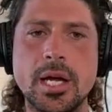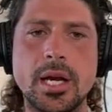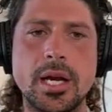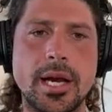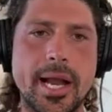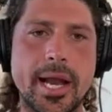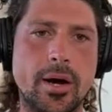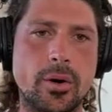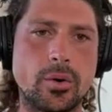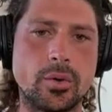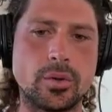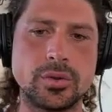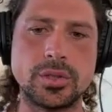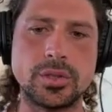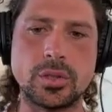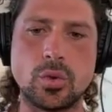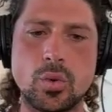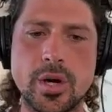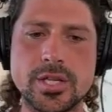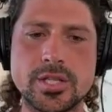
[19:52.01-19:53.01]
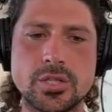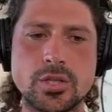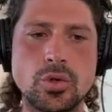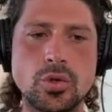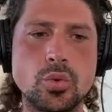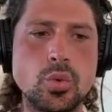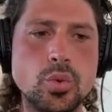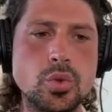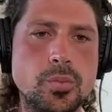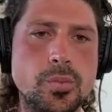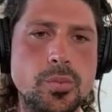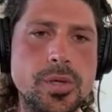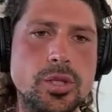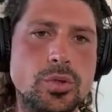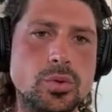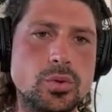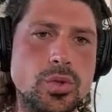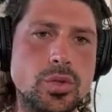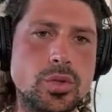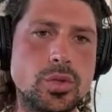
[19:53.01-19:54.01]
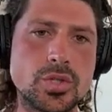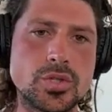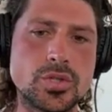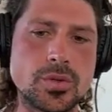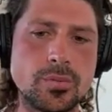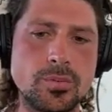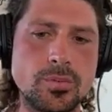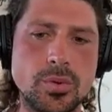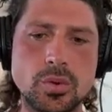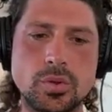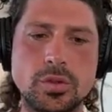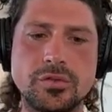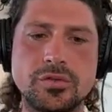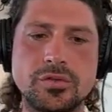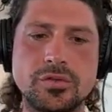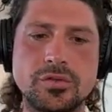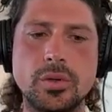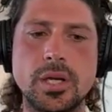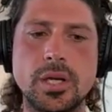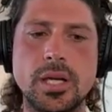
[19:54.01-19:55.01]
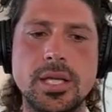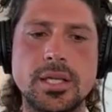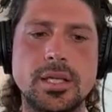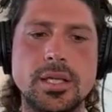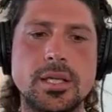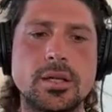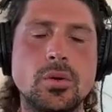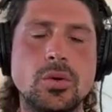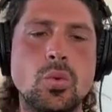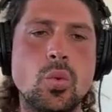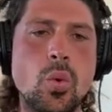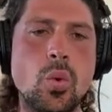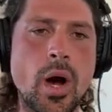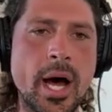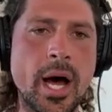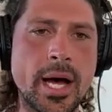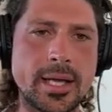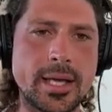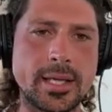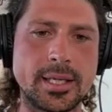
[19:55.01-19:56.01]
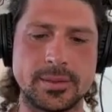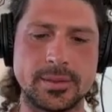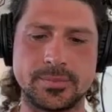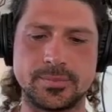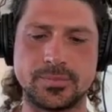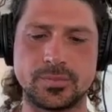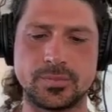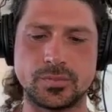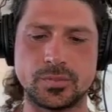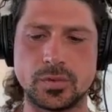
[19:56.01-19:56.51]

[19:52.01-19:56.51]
Now, the question would be to this beautiful lady, why